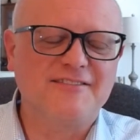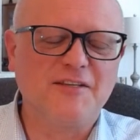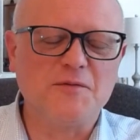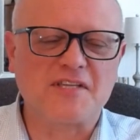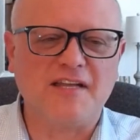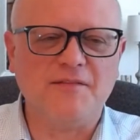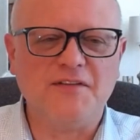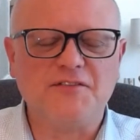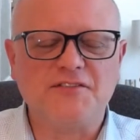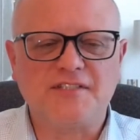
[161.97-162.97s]
So that was kind of
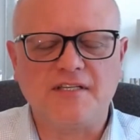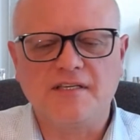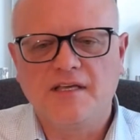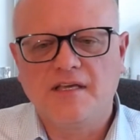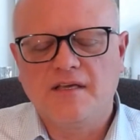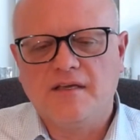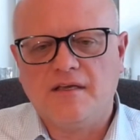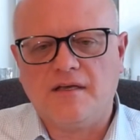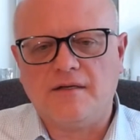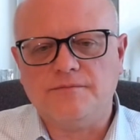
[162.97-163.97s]
interesting.
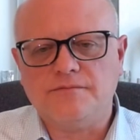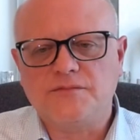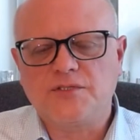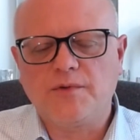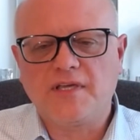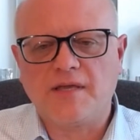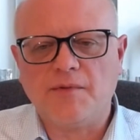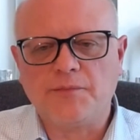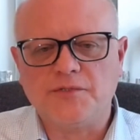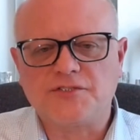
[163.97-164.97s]
So we
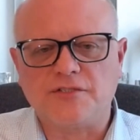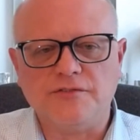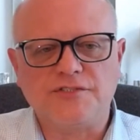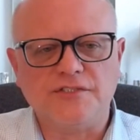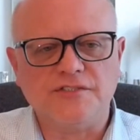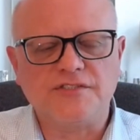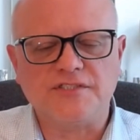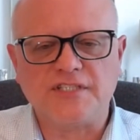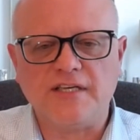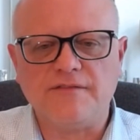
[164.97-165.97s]
came up with solutions to
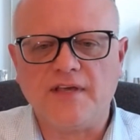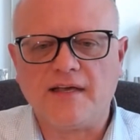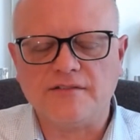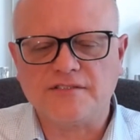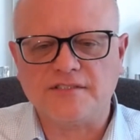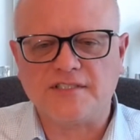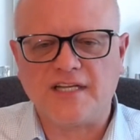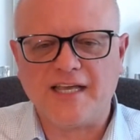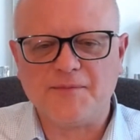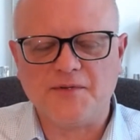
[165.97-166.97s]
save the houses
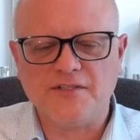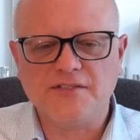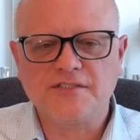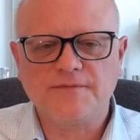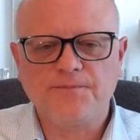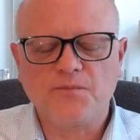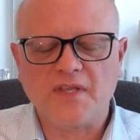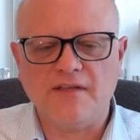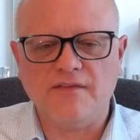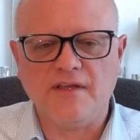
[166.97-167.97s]
in Amherst.
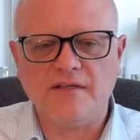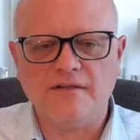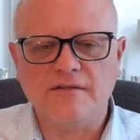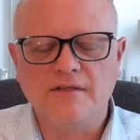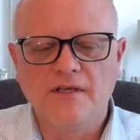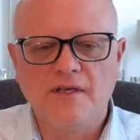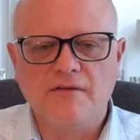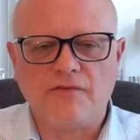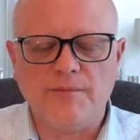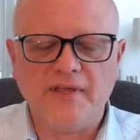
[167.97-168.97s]
And then
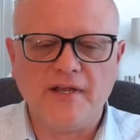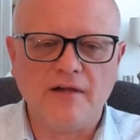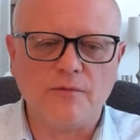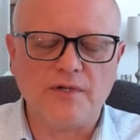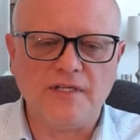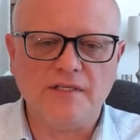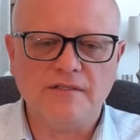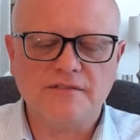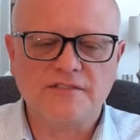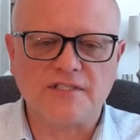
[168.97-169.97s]
from there,
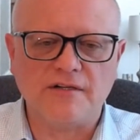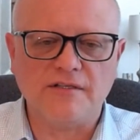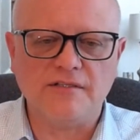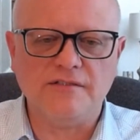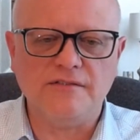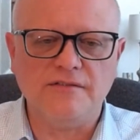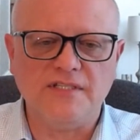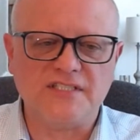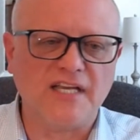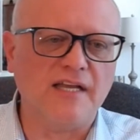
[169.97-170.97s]
we started
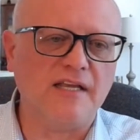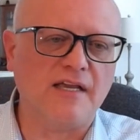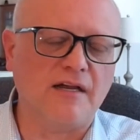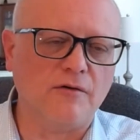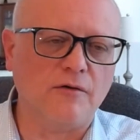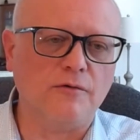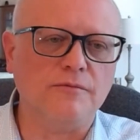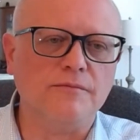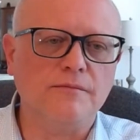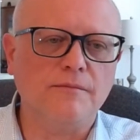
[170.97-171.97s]
designing our
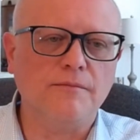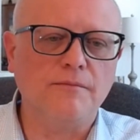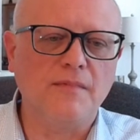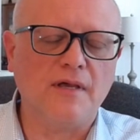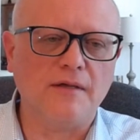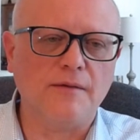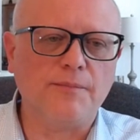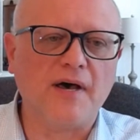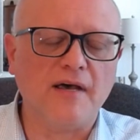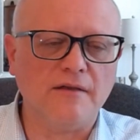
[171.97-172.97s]
own
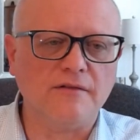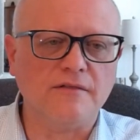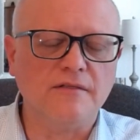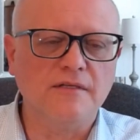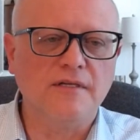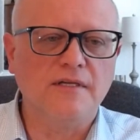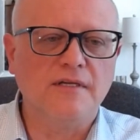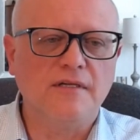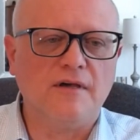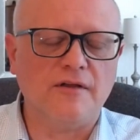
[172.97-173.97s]
pile
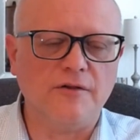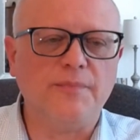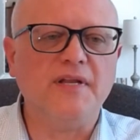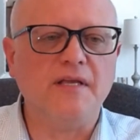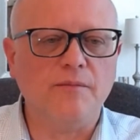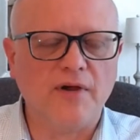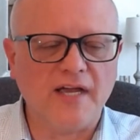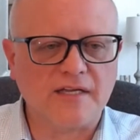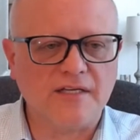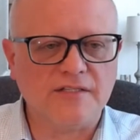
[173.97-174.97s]
underpinning
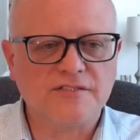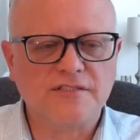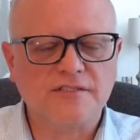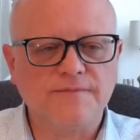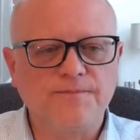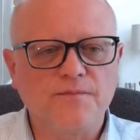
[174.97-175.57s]
brackets.